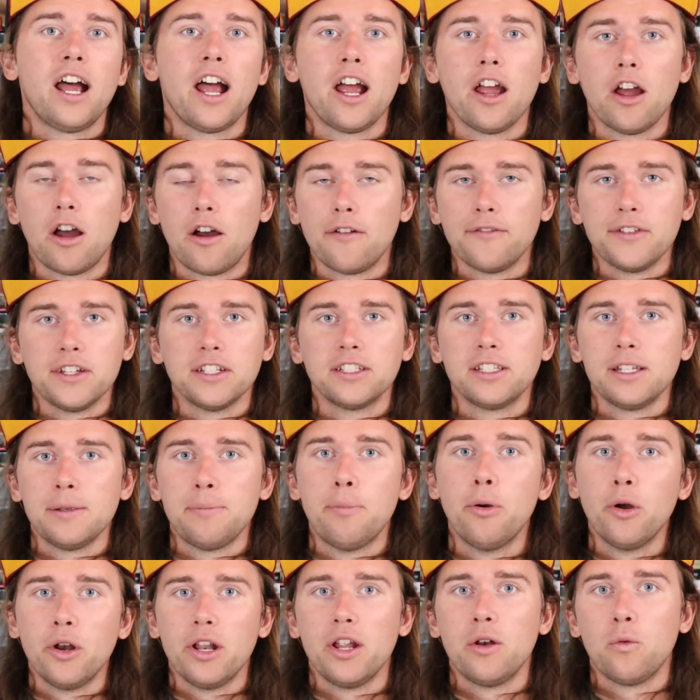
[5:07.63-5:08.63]
I obviously
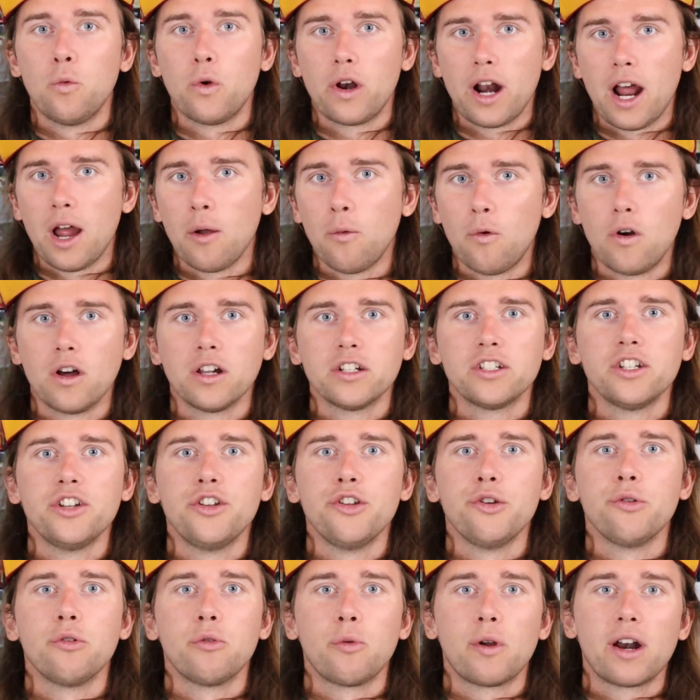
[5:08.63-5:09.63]
put in what I want to
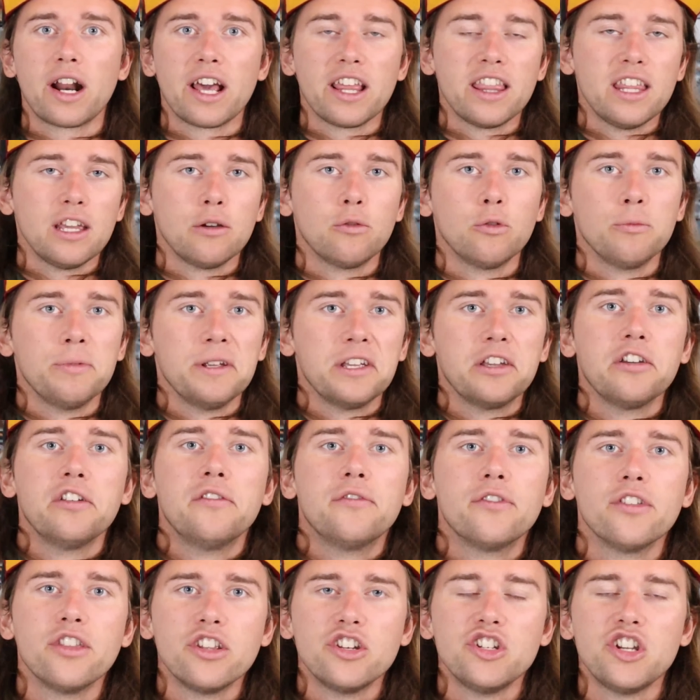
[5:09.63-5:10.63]
do and what I think will be good
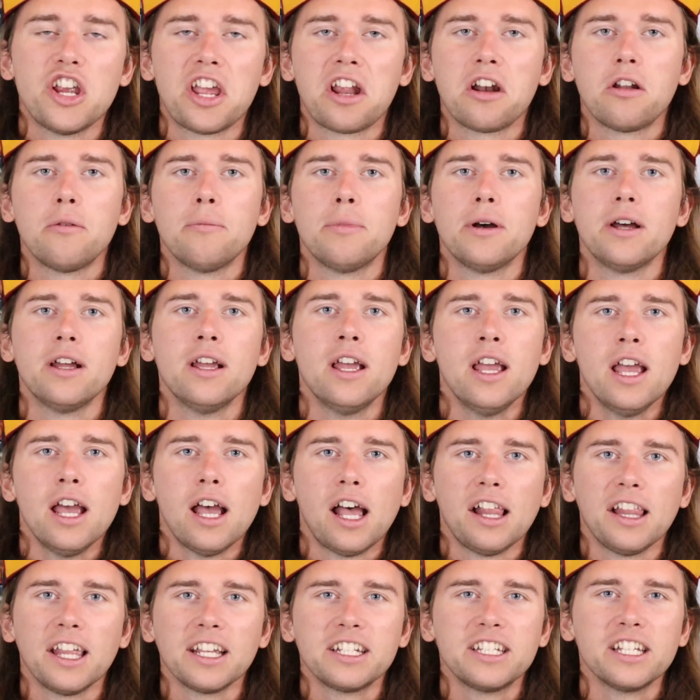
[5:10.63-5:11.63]
for the channel, but
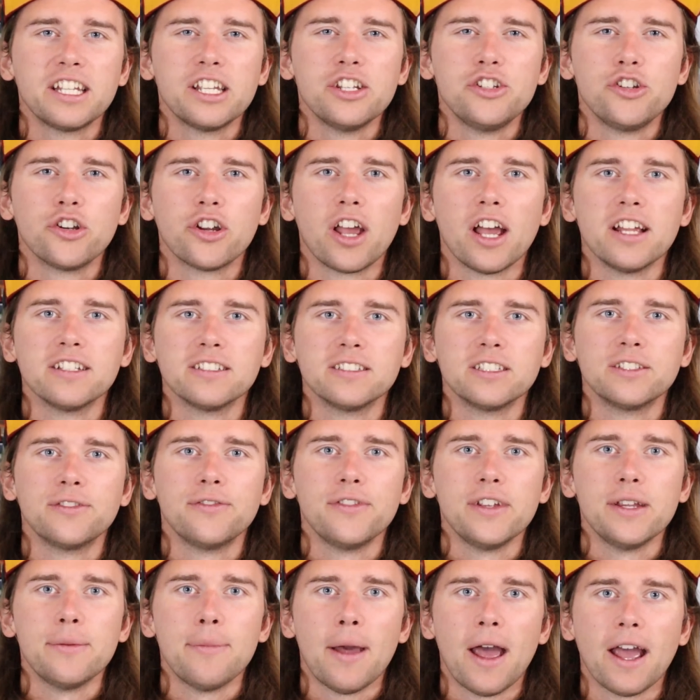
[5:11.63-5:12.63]
I like to get your guys'
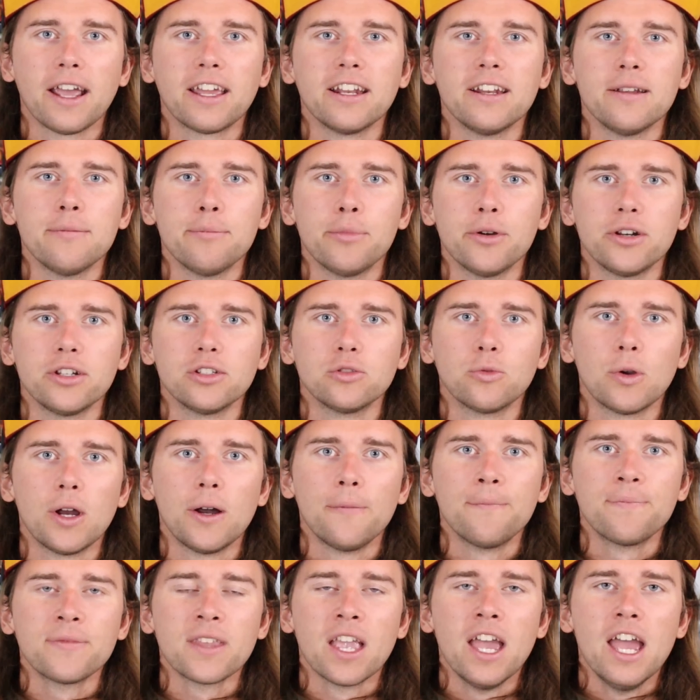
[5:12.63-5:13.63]
feedback and input as well.